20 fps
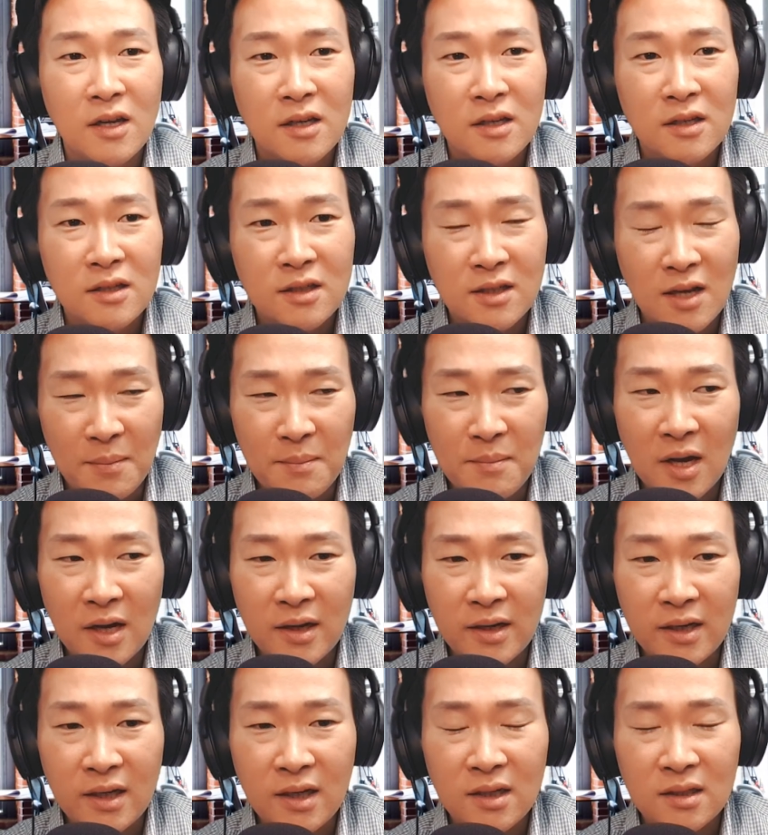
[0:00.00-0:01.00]

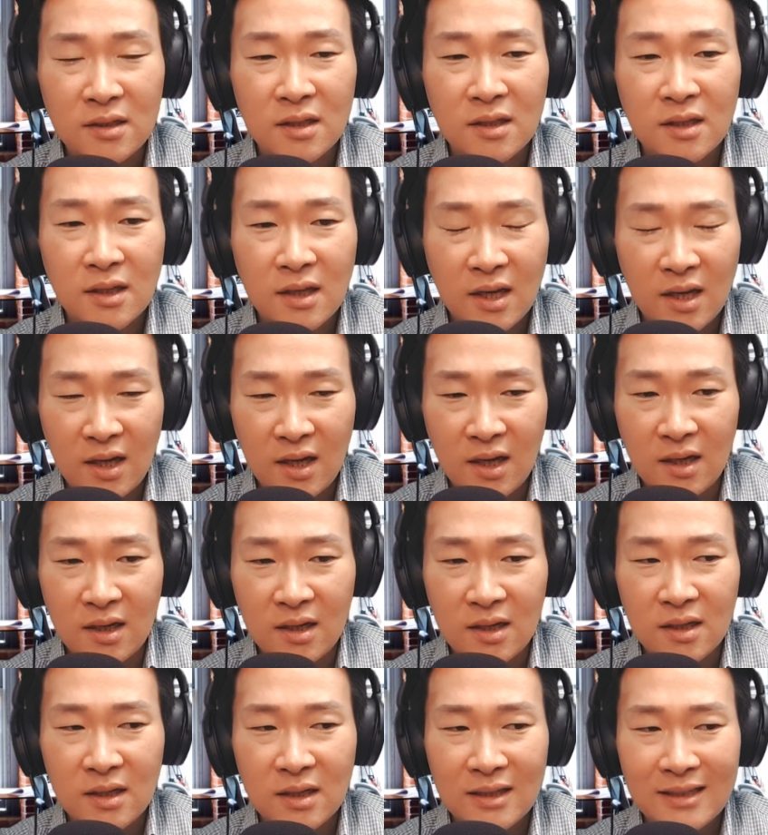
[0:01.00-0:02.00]
somebody's
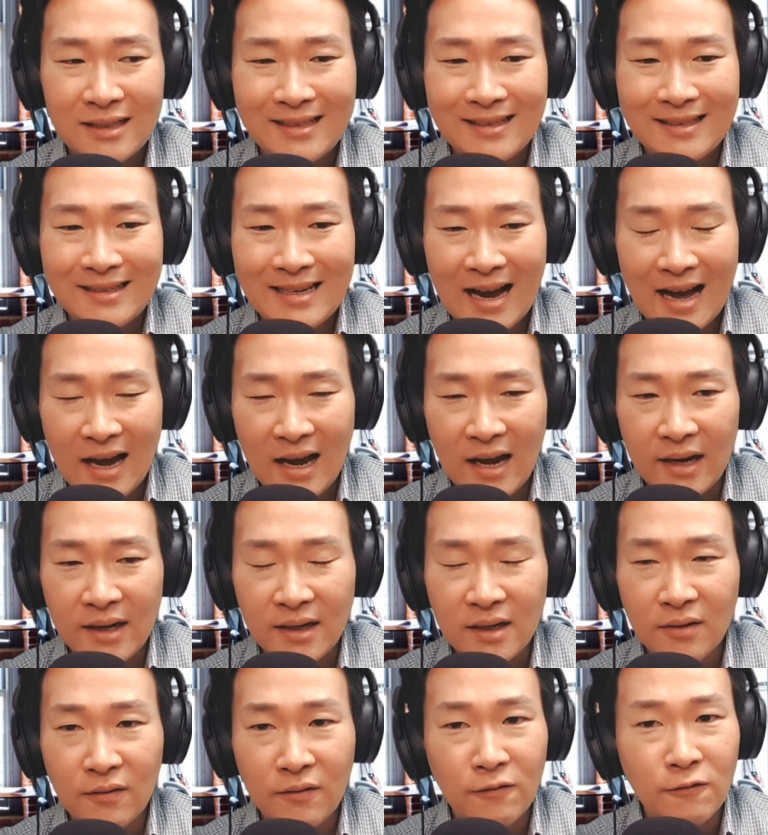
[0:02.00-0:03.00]
kid died
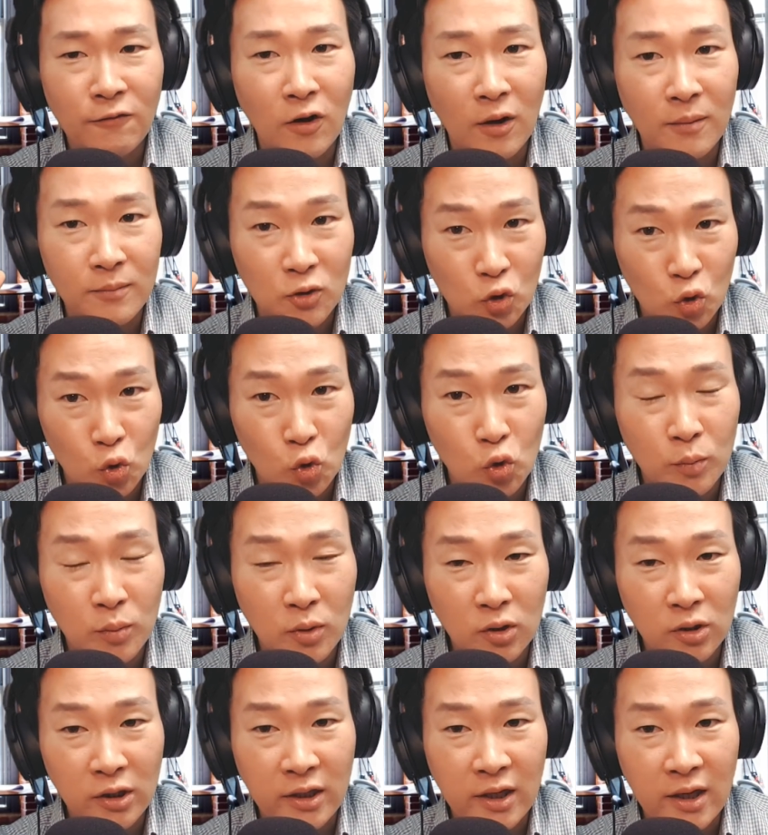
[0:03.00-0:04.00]
from school
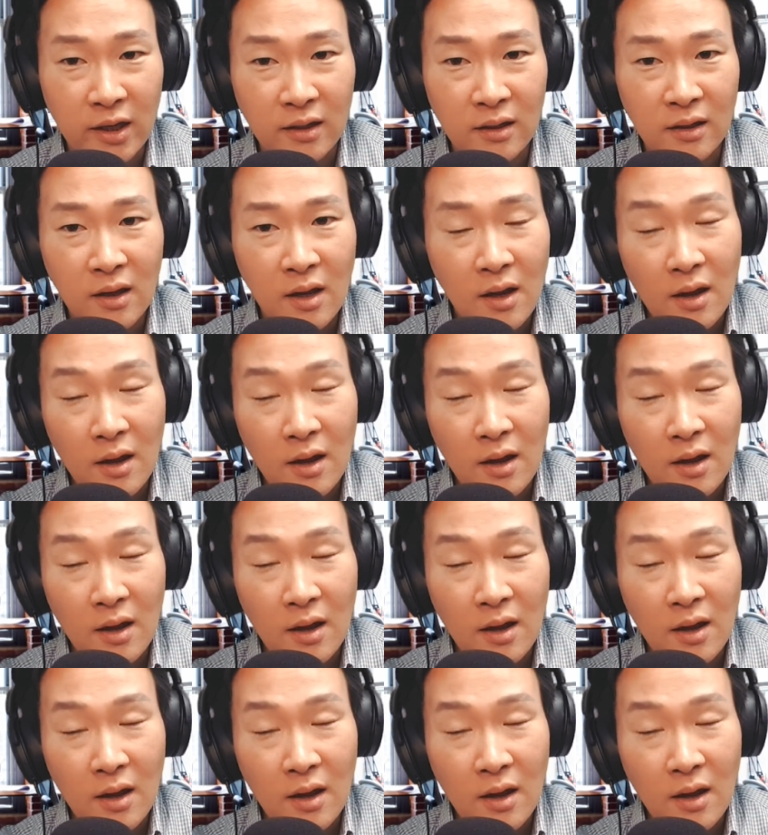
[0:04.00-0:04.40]
bullying,